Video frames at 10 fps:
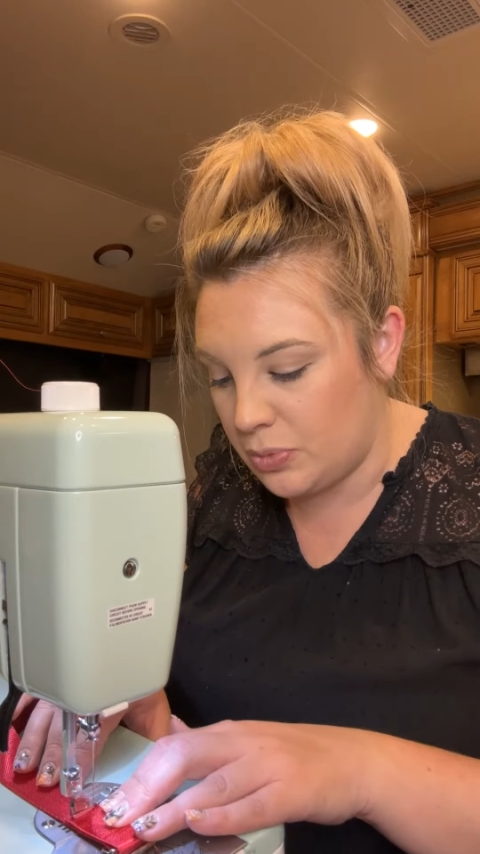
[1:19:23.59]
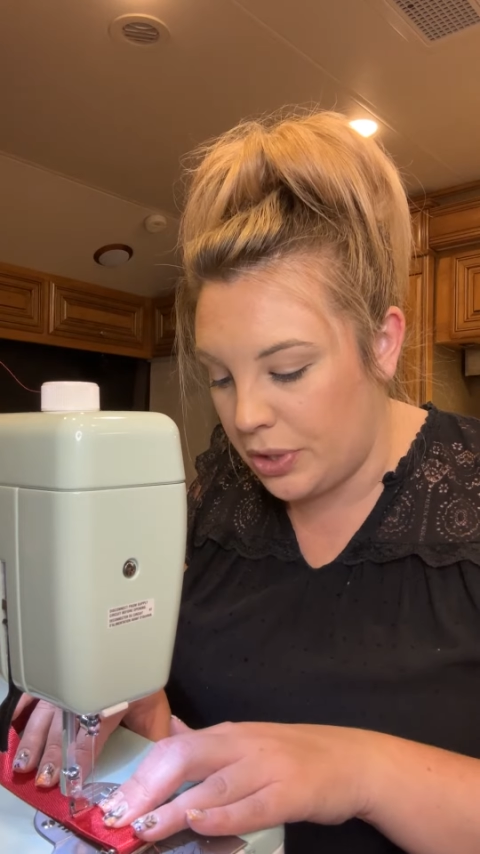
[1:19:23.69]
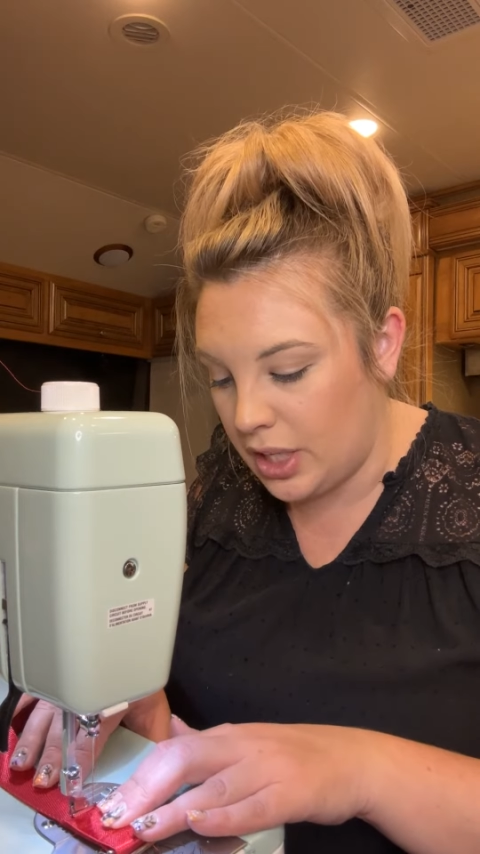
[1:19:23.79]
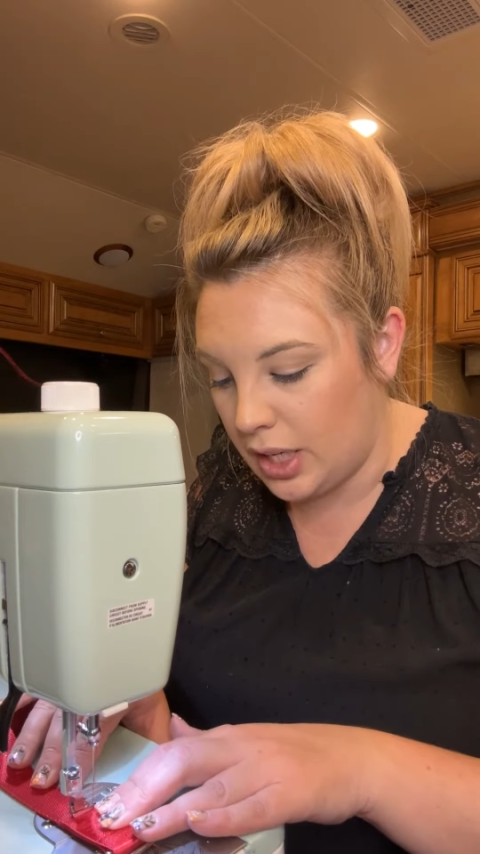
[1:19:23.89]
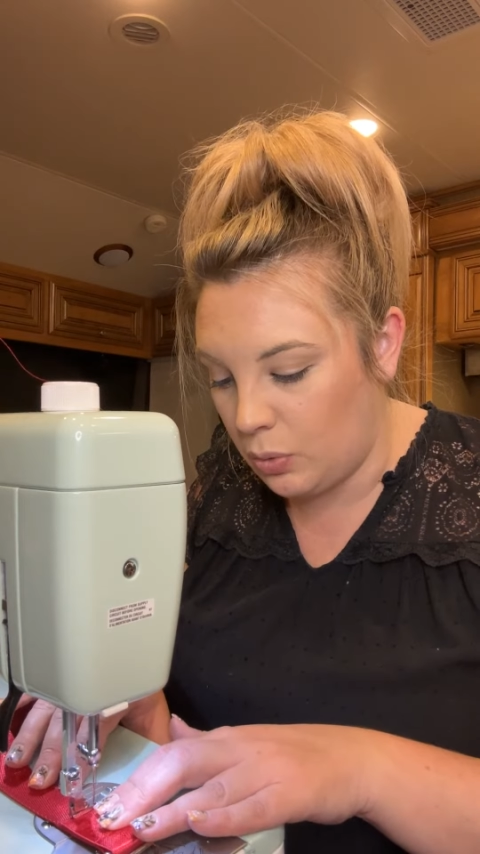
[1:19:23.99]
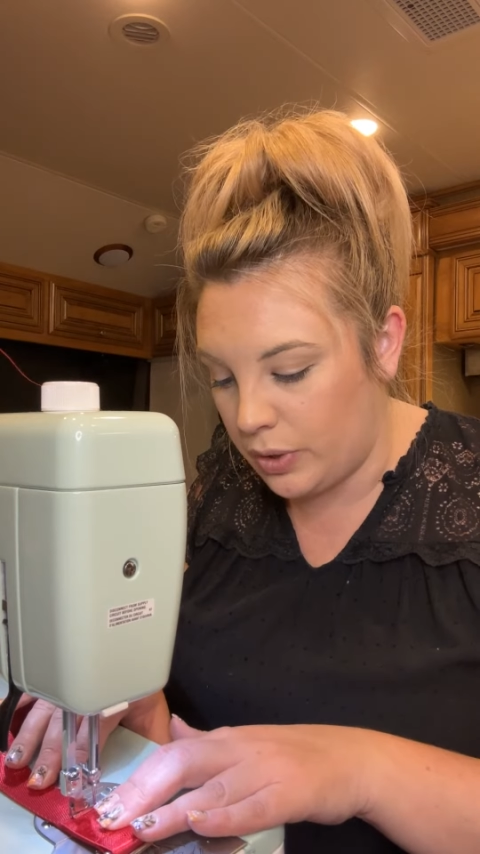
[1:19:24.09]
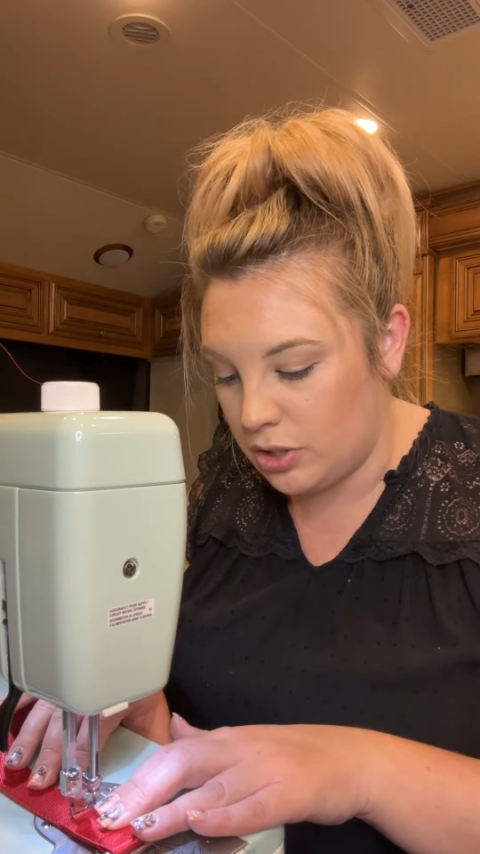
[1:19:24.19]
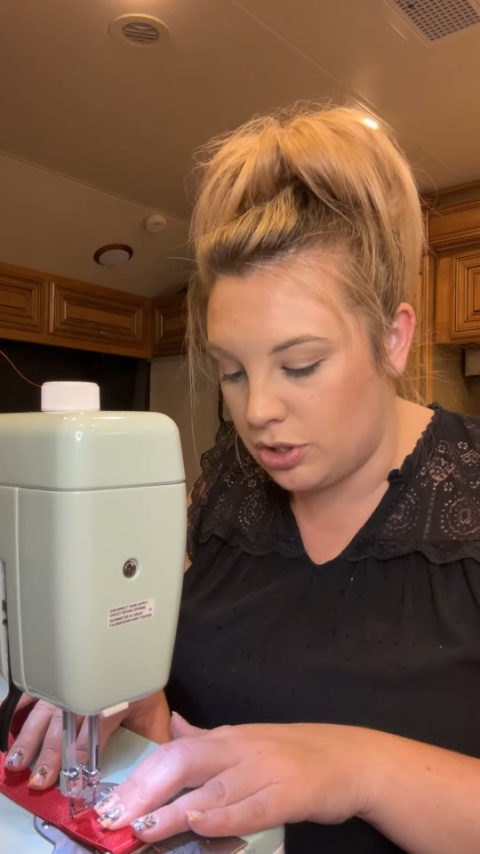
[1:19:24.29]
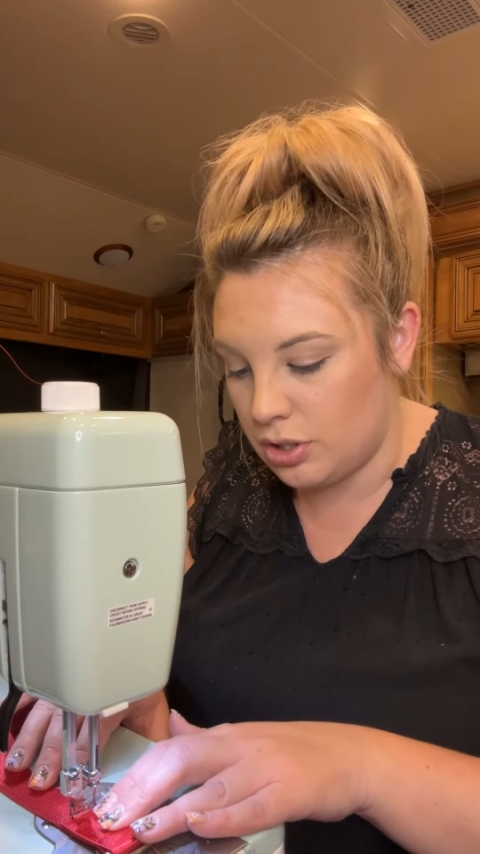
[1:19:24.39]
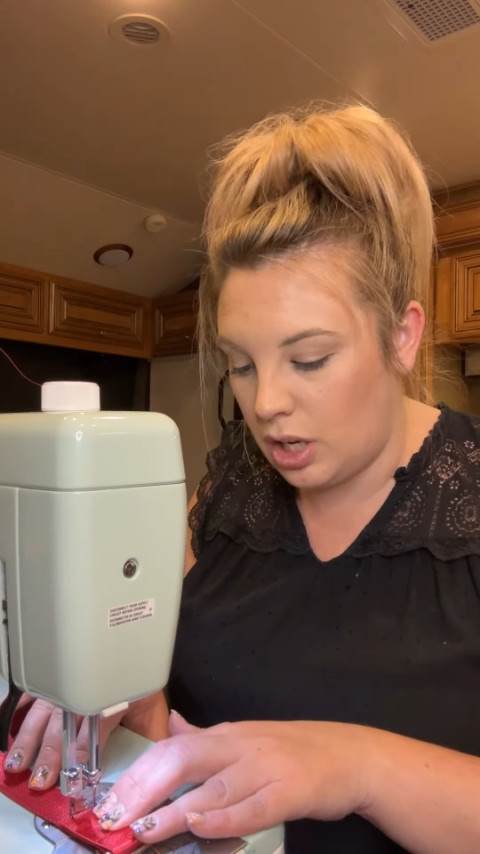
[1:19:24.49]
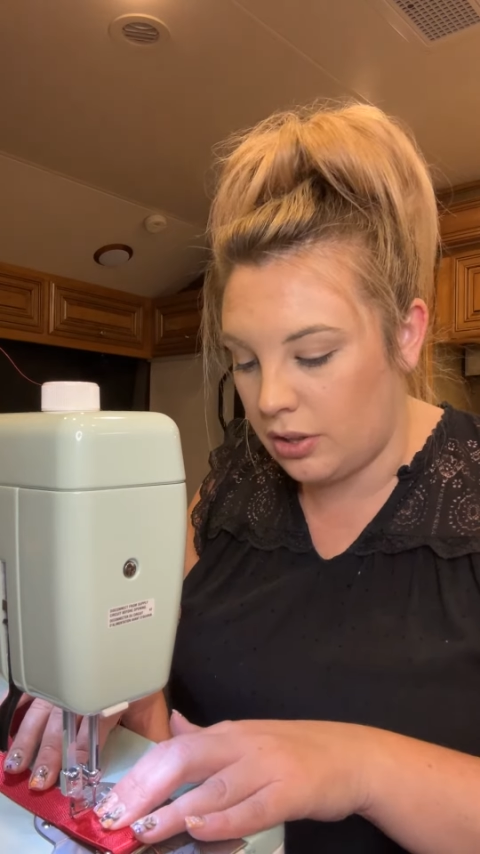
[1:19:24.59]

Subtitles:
things sewn or